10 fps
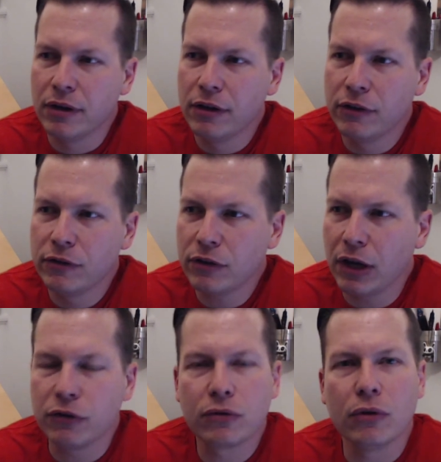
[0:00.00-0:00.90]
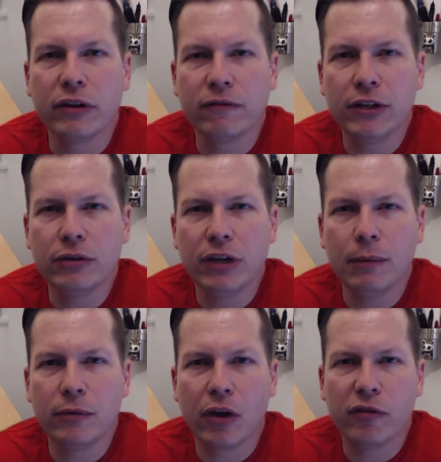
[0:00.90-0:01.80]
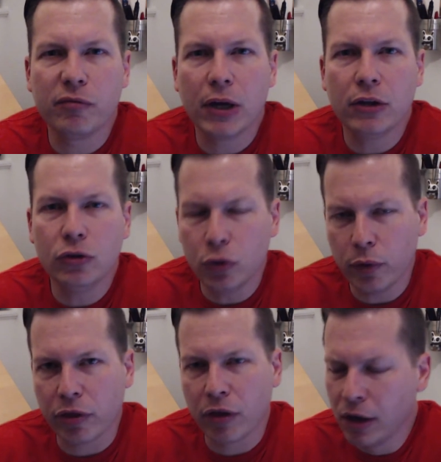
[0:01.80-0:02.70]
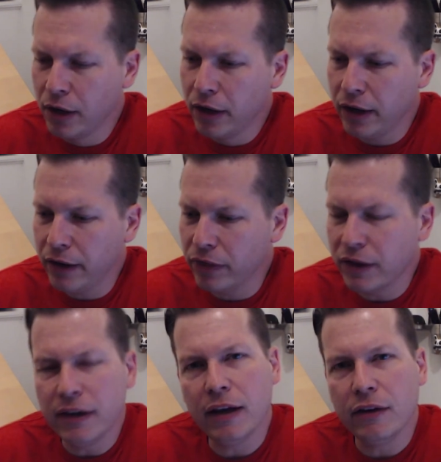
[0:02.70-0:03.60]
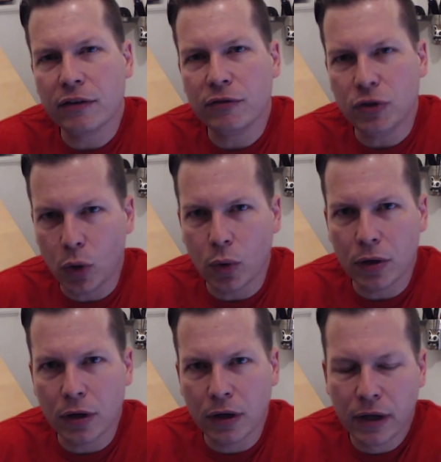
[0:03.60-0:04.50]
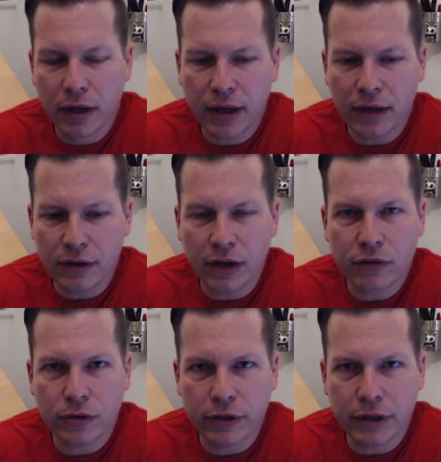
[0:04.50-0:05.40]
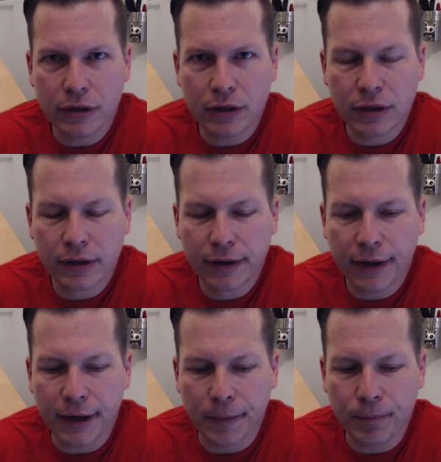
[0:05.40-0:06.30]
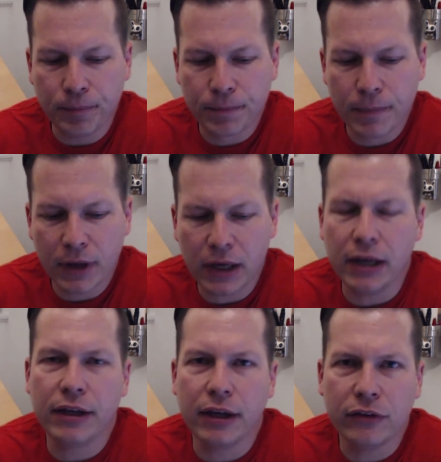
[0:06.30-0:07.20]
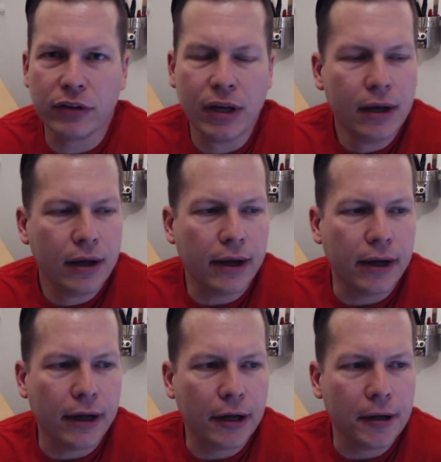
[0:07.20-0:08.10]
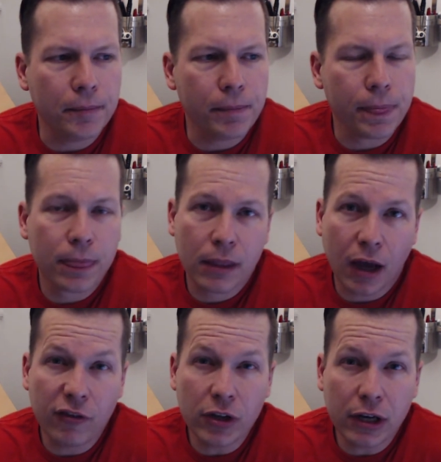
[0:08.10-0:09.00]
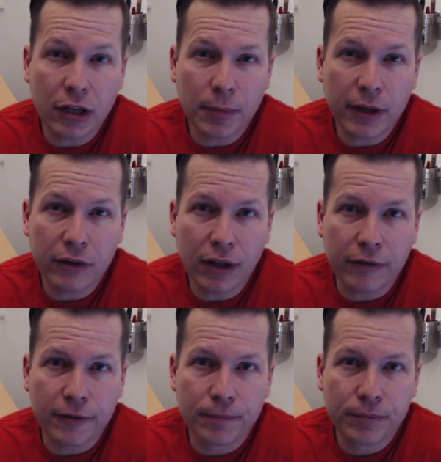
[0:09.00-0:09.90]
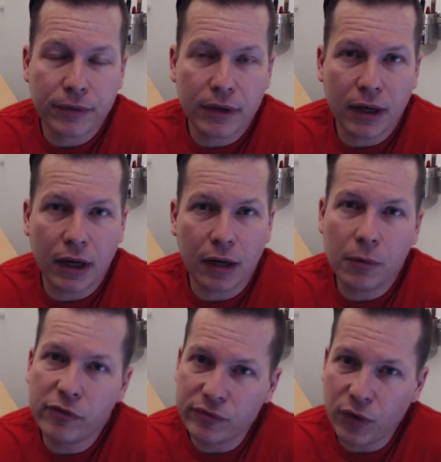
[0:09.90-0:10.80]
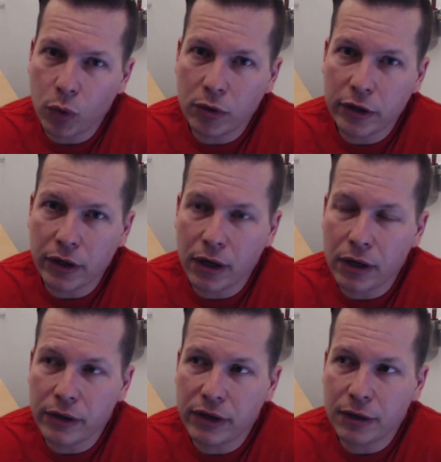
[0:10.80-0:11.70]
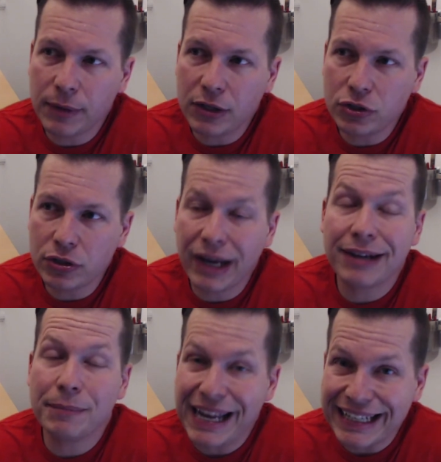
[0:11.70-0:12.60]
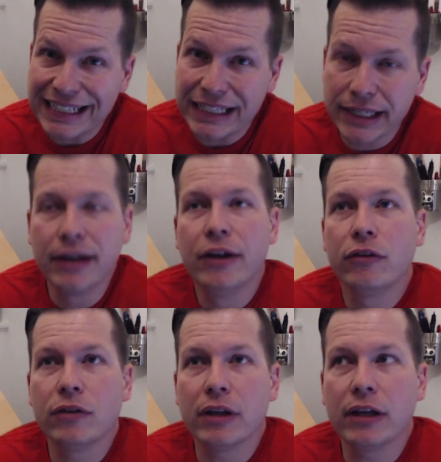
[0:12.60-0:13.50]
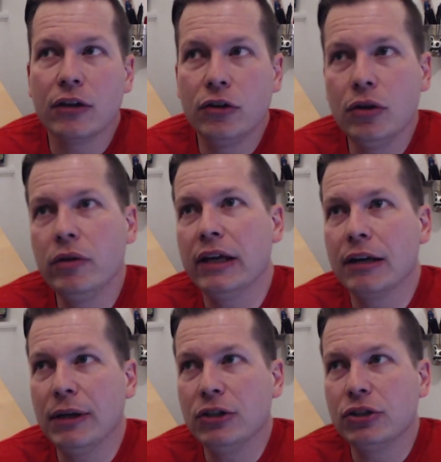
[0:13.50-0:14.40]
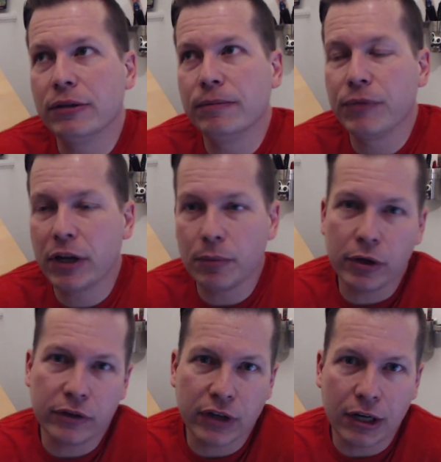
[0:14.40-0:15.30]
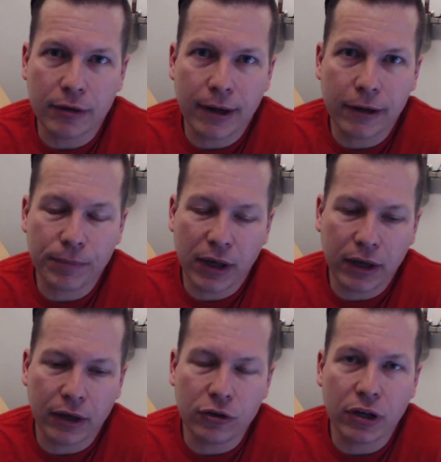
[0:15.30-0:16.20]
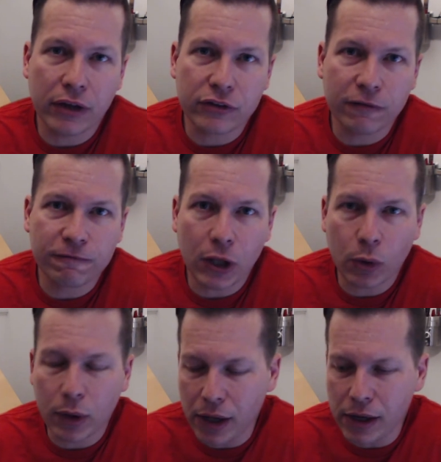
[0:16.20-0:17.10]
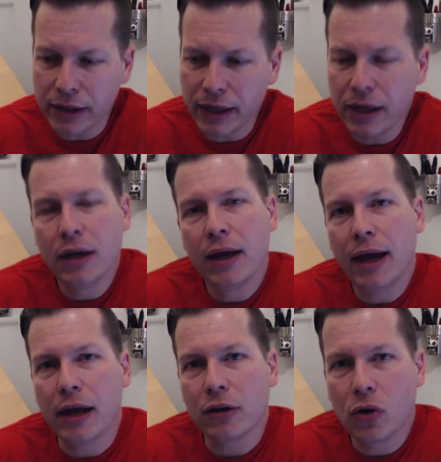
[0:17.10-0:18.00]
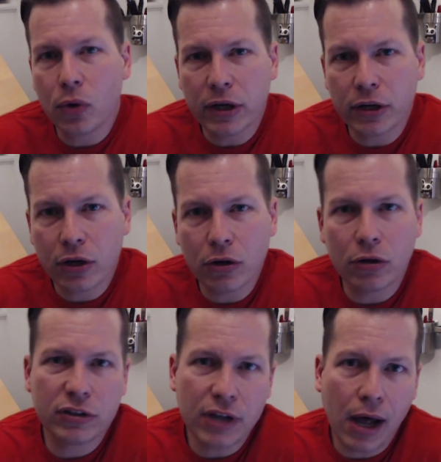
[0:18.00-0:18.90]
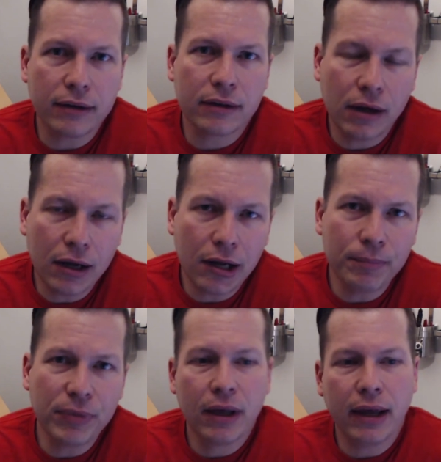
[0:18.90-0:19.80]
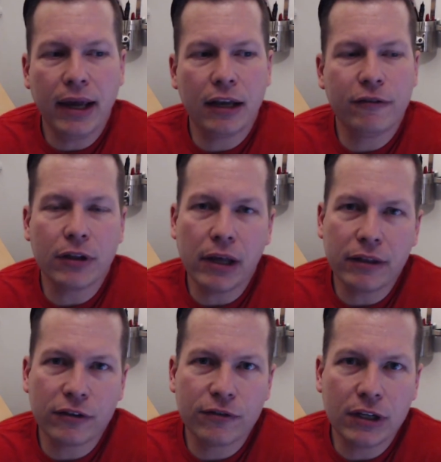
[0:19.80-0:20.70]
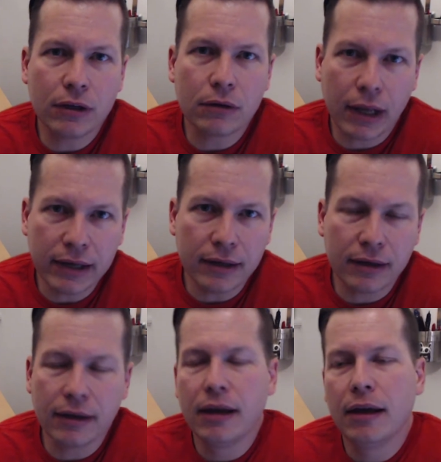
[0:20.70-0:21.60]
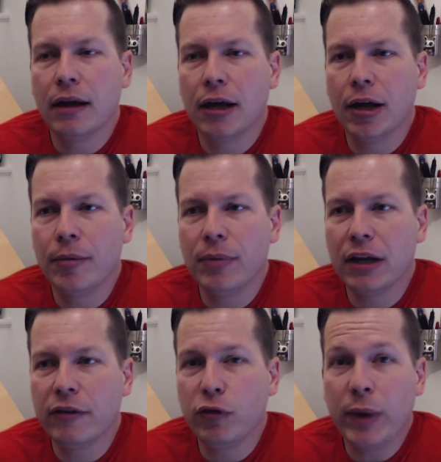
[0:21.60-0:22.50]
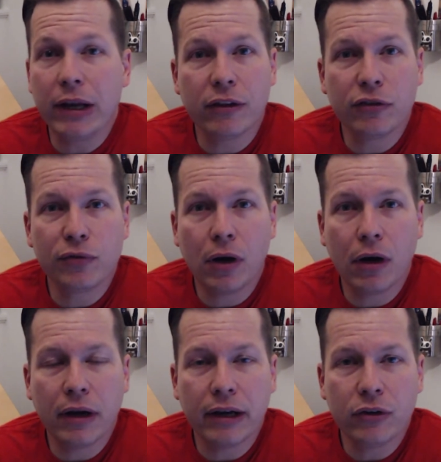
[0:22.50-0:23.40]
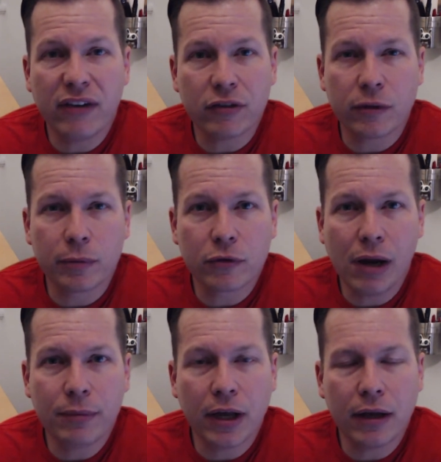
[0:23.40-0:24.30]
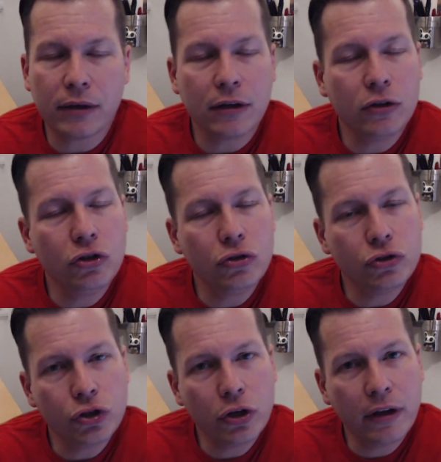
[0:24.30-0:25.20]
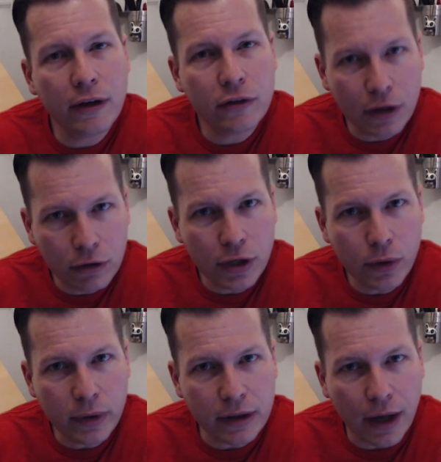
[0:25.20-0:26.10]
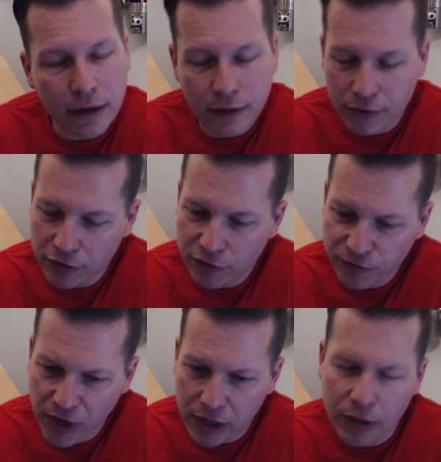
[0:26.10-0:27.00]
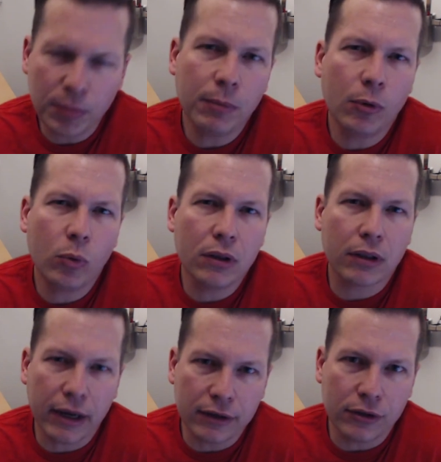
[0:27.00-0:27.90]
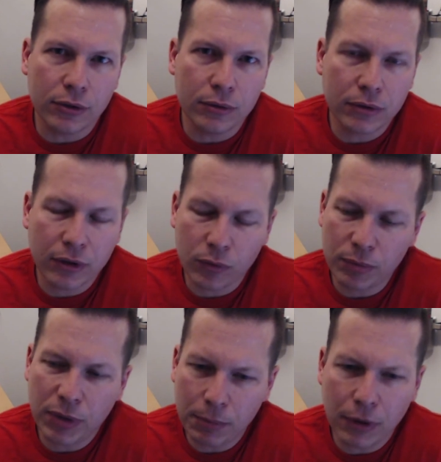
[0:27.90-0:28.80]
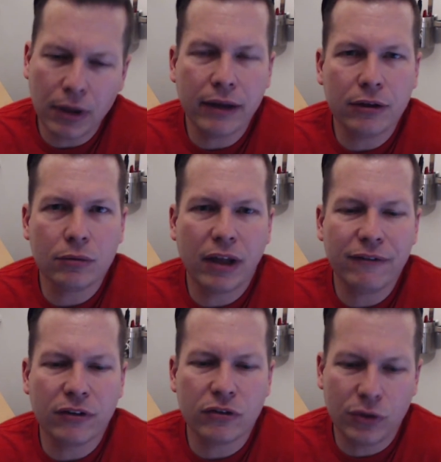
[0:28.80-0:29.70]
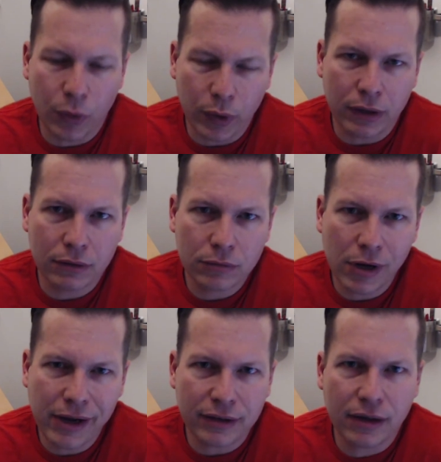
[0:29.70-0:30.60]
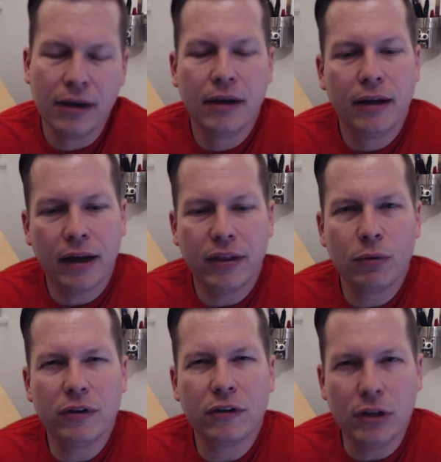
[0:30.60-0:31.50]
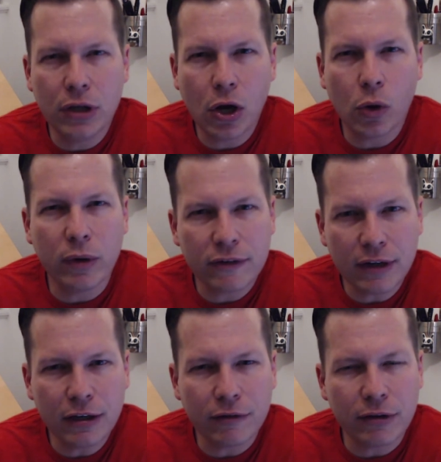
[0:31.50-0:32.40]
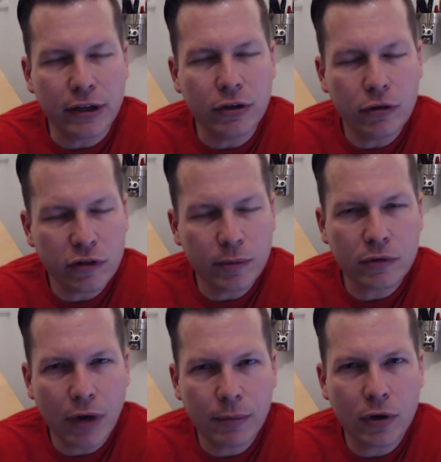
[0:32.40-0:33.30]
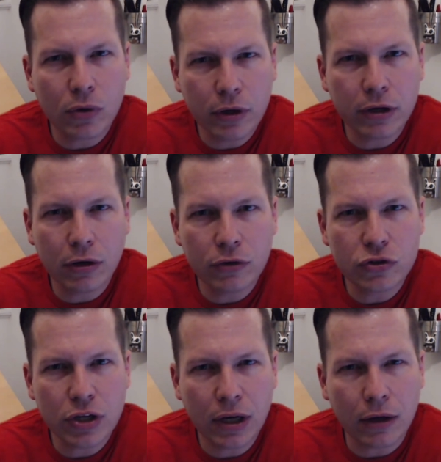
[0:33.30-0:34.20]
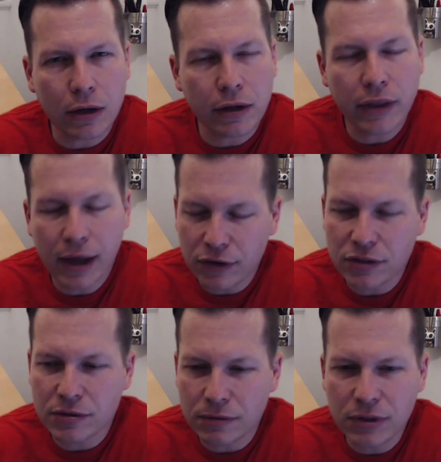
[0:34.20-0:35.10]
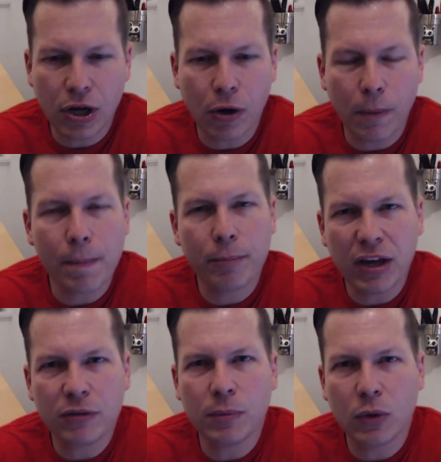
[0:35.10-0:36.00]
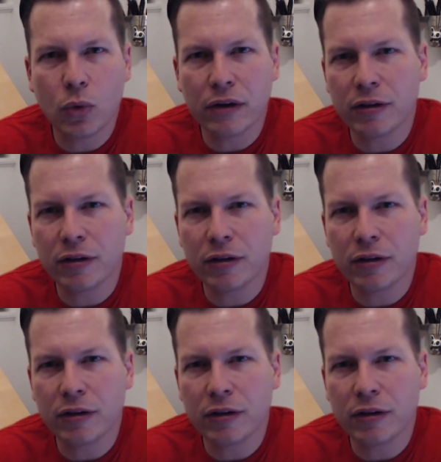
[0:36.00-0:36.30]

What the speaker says: side-scrolling video games of my youth in the days of yore and yesteryear. In any case, I've only got a couple days left, and I'm moving forward on the animatic so that I can do the animation, and I'm pretty excited about it. And you guys can follow along at corykerr.com, and if you like this video, like it. And if you've made it this far and you haven't subscribed yet, you should consider doing that, because it's fun and people will like you. And when people like you, life is good, right? And they will just know instinctively, you subscribe to Cory Kerr's channel, and that just, makes me want to